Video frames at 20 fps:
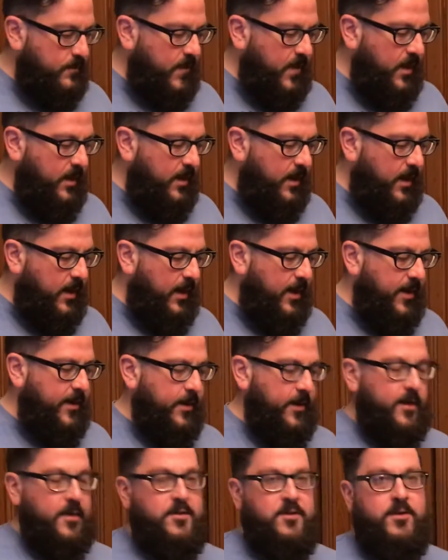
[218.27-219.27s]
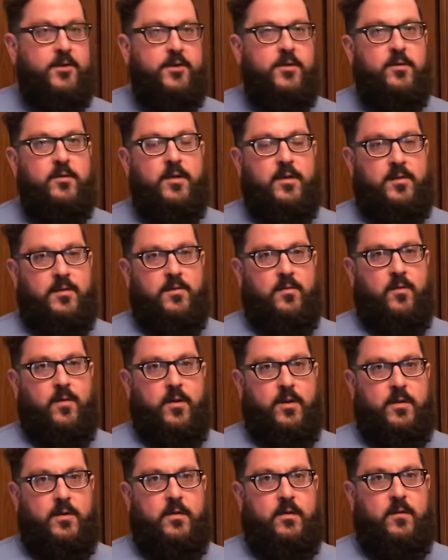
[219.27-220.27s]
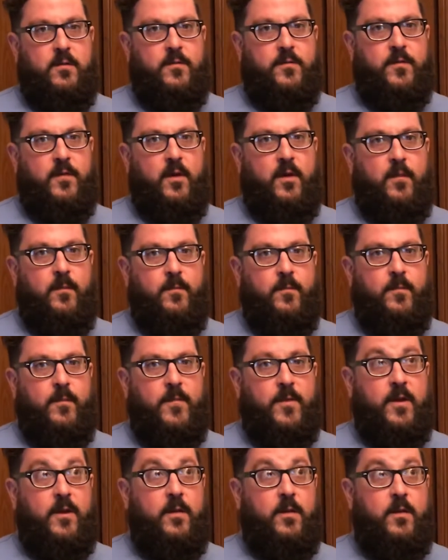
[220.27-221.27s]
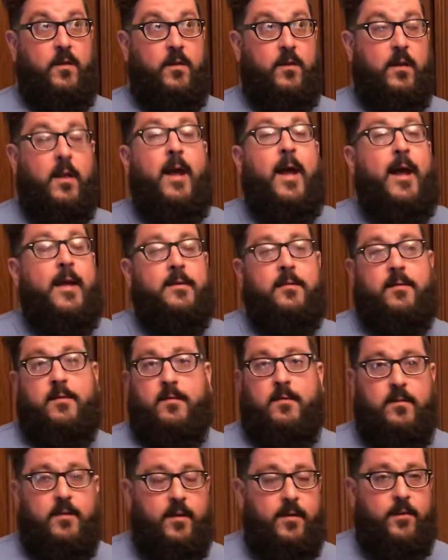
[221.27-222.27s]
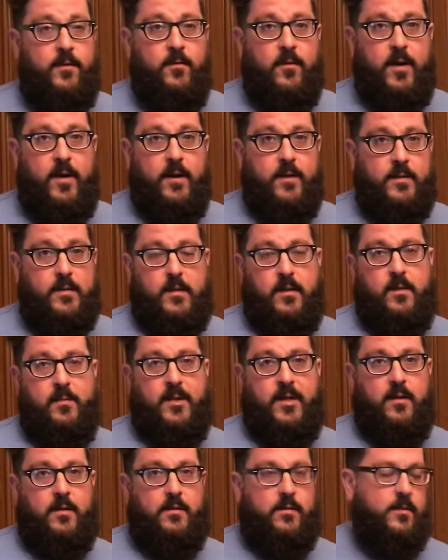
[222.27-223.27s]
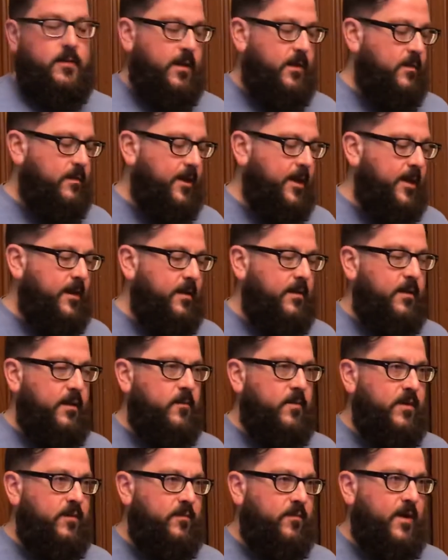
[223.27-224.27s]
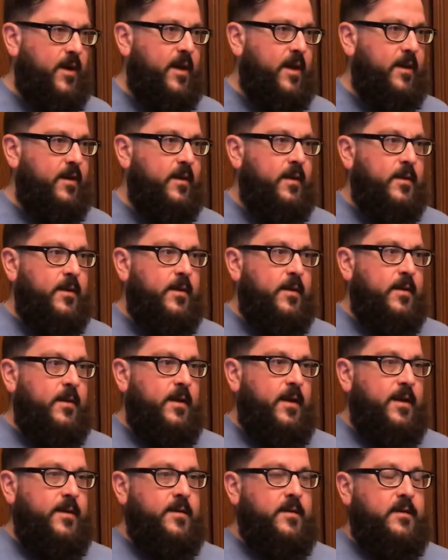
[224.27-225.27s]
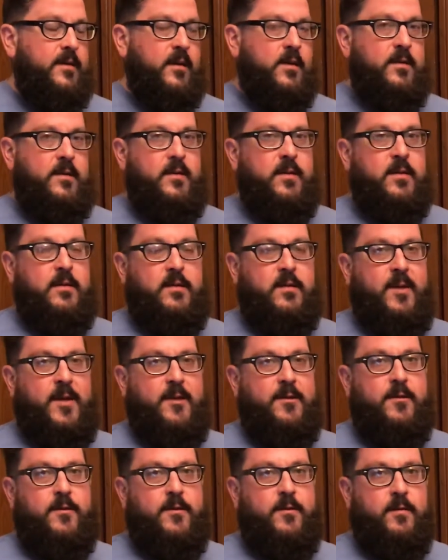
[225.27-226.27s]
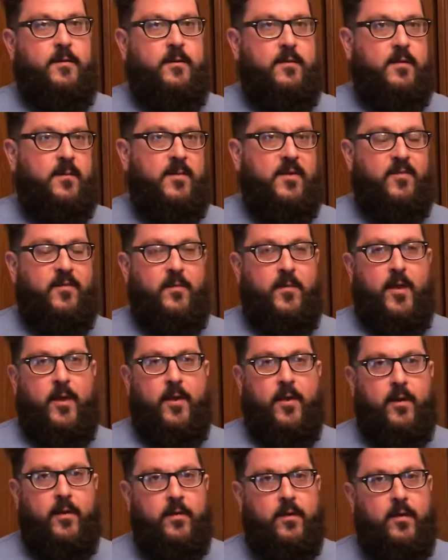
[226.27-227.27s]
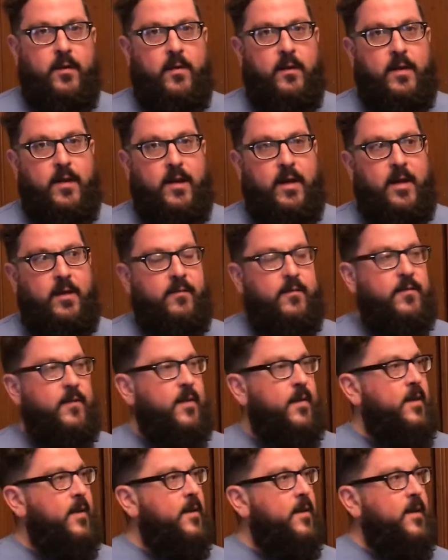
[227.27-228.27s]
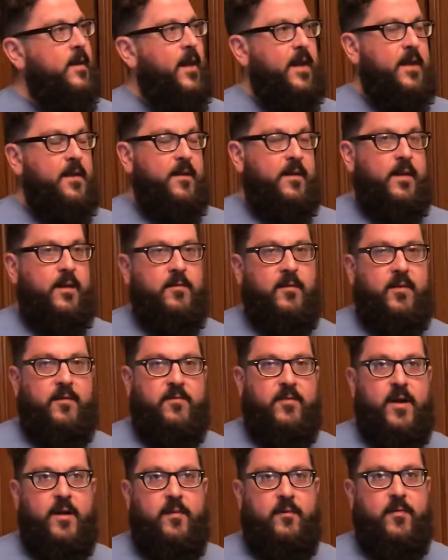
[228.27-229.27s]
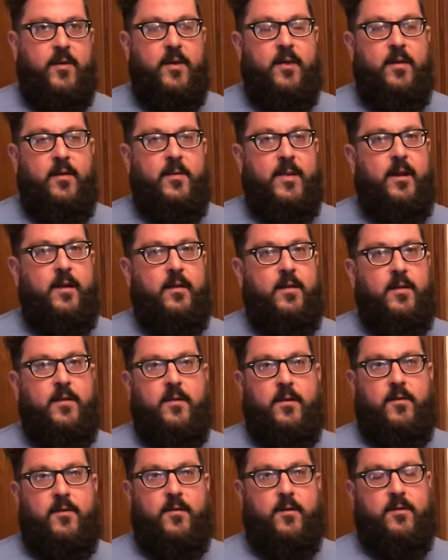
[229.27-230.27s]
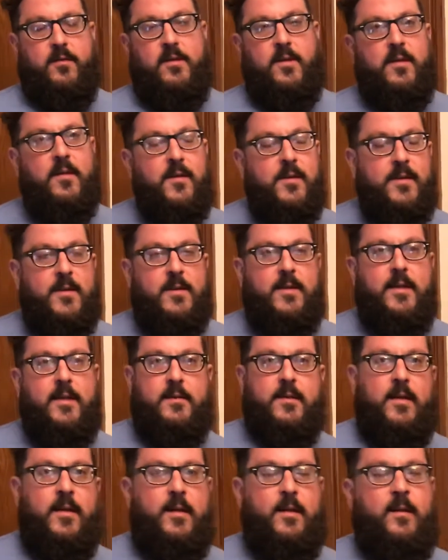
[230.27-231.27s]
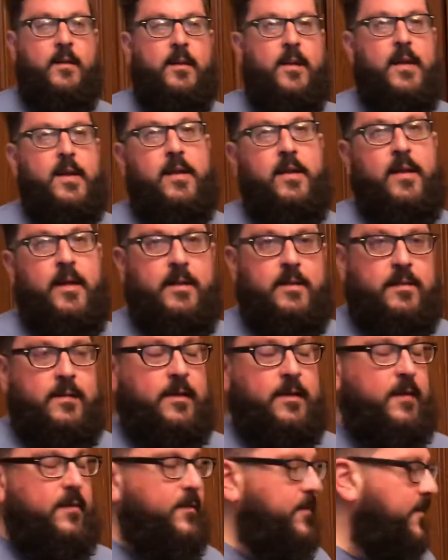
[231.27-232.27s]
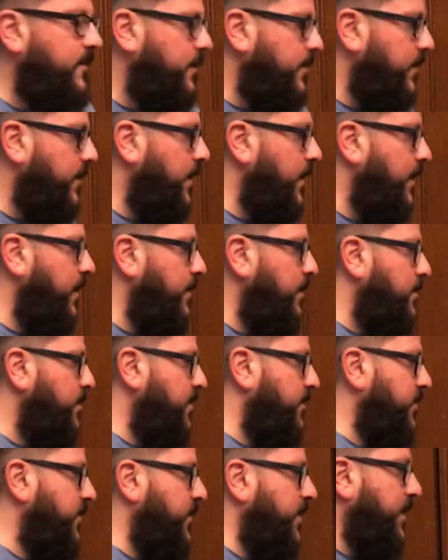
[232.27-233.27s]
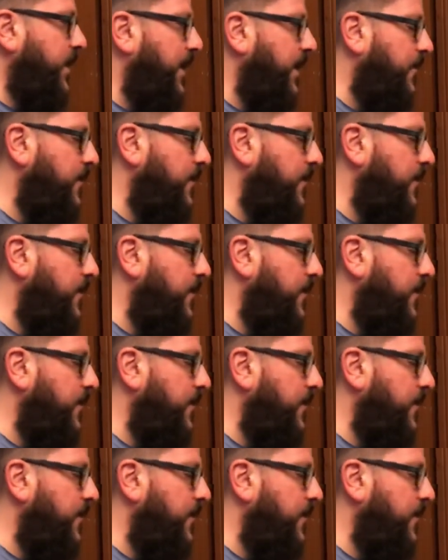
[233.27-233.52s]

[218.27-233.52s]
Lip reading: and you're going to choose a source from the class that you want to talk about. So that could be anything we've read and discussed this semester, something from the article archive, anything that we've read and written about in the critical synthesis essay, any of that stuff, okay? But for now,